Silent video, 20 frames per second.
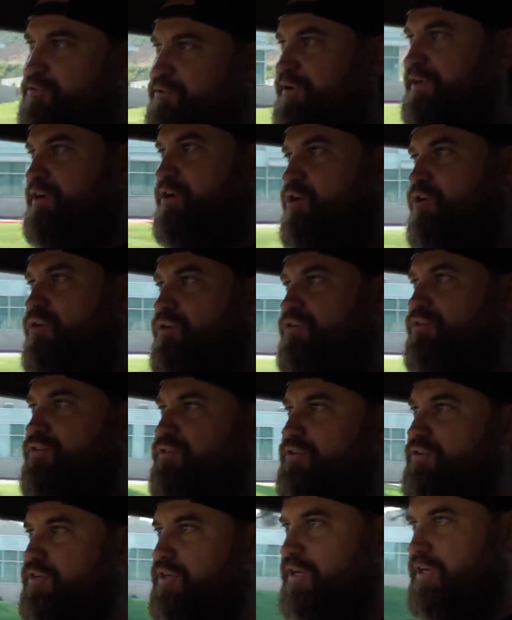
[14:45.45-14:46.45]
doing a
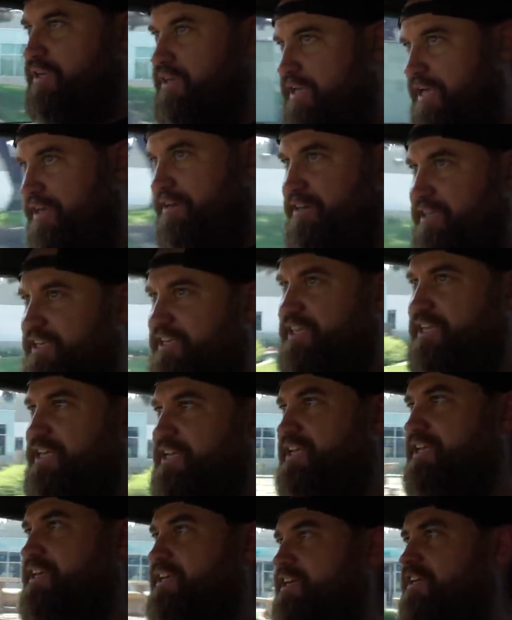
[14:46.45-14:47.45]
whole
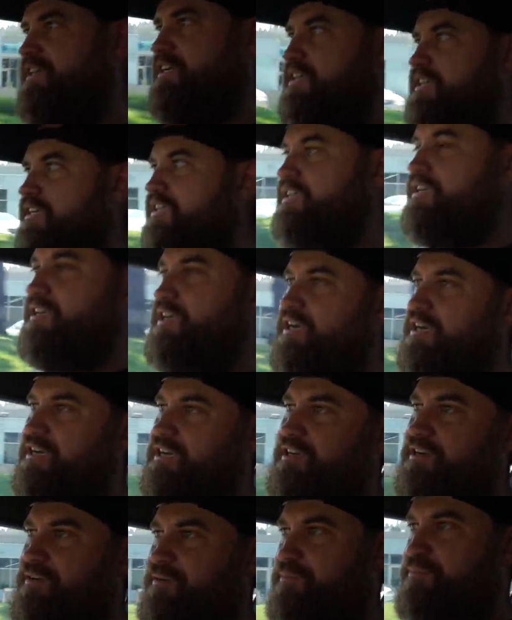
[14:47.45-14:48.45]
LED
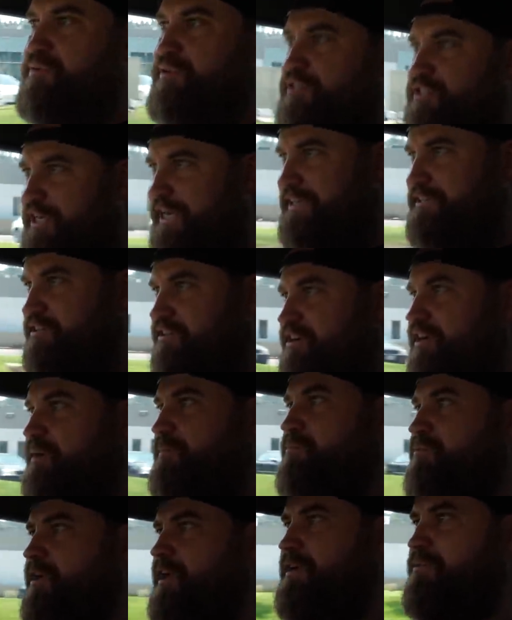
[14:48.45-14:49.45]
projector
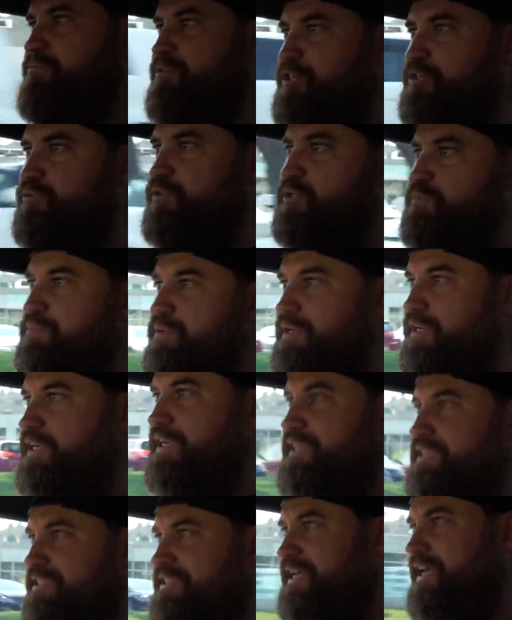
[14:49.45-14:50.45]
upgrade, which was pretty
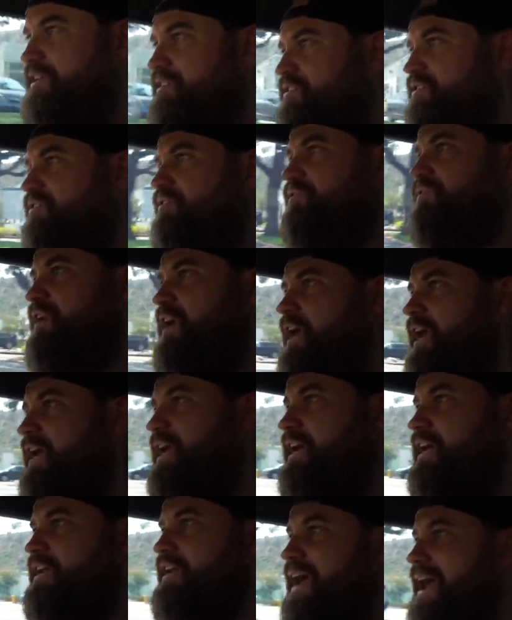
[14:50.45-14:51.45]
extensive,
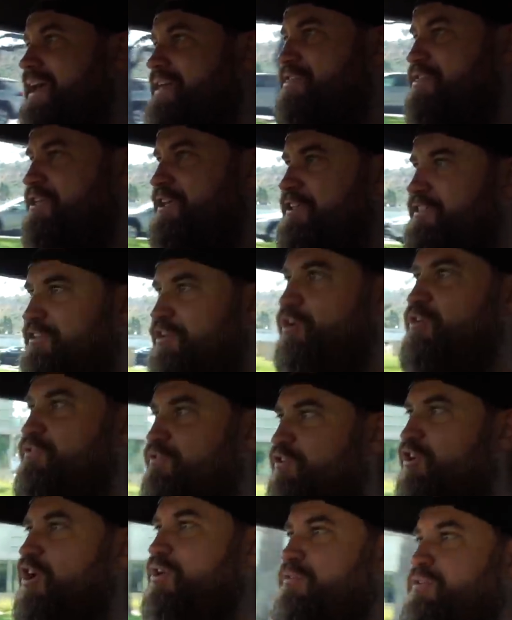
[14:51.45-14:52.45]
and I think the
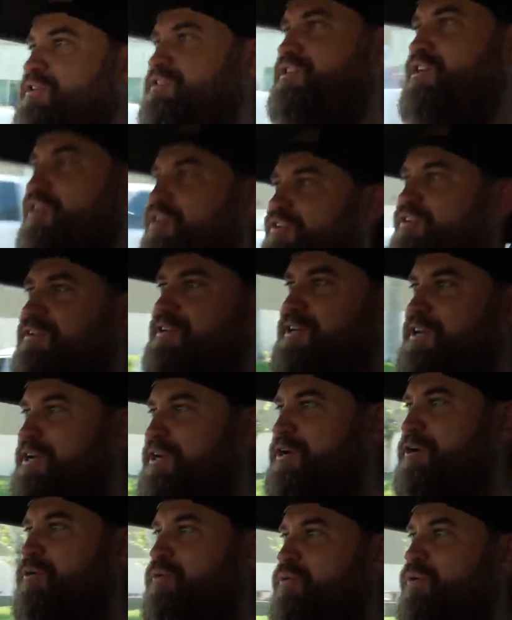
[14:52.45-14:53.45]
overall result
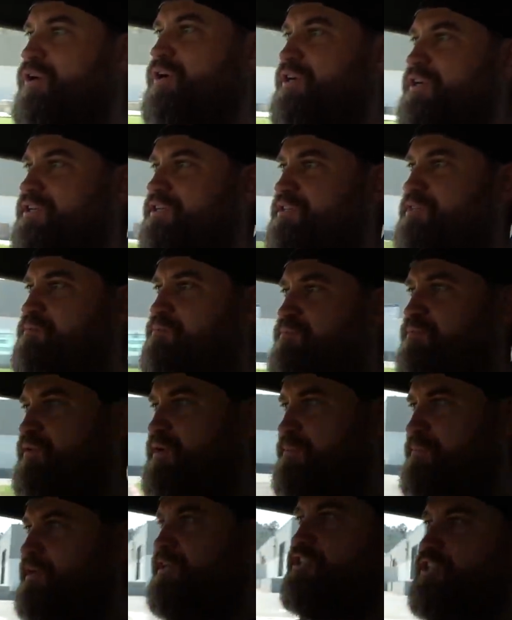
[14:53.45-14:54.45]
was
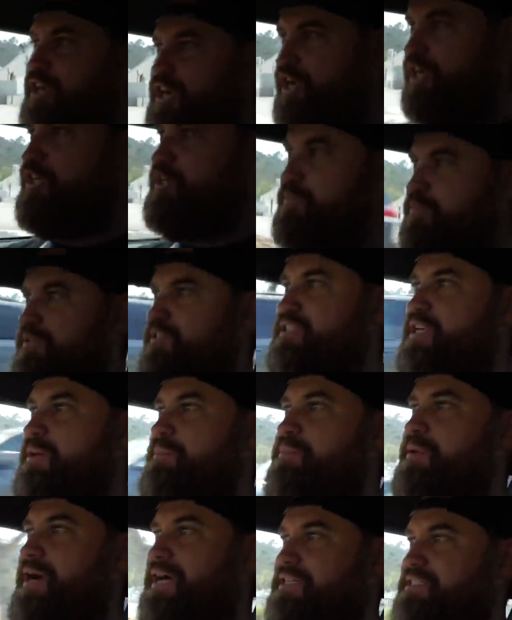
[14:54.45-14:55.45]
pretty much
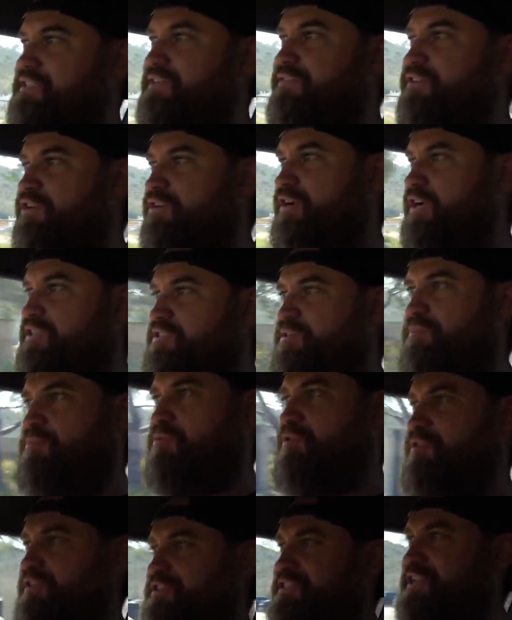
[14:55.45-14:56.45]
100% positive across the
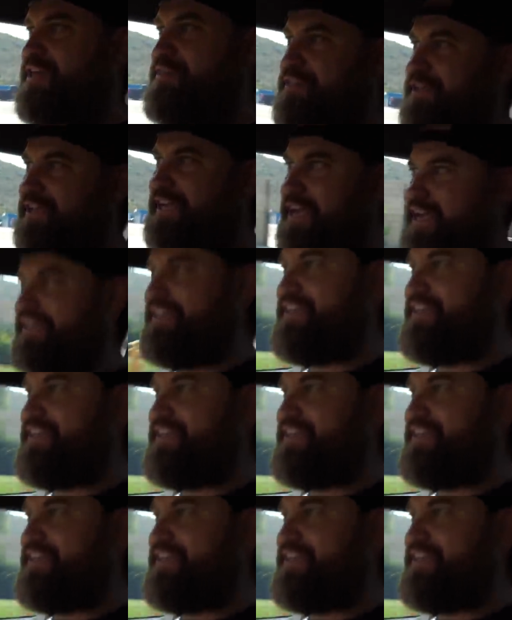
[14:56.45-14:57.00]
board. There's nothing I